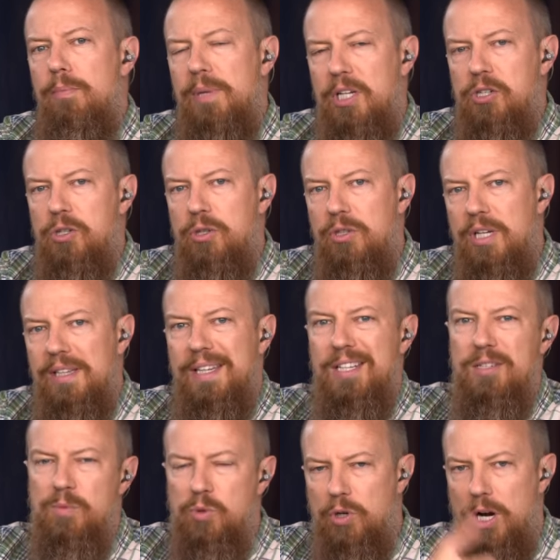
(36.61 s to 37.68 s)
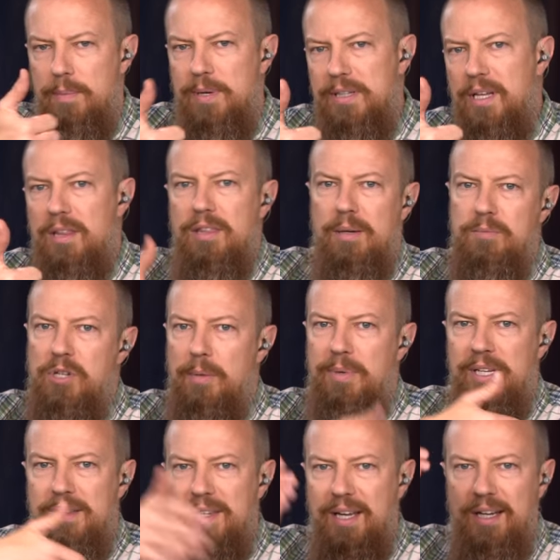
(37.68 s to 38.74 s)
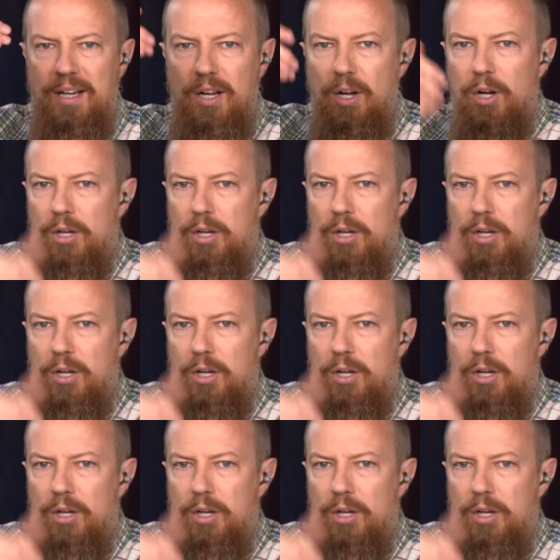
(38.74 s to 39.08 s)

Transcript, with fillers: make sure you hit that subscribe, hit that thumbs up, hit that,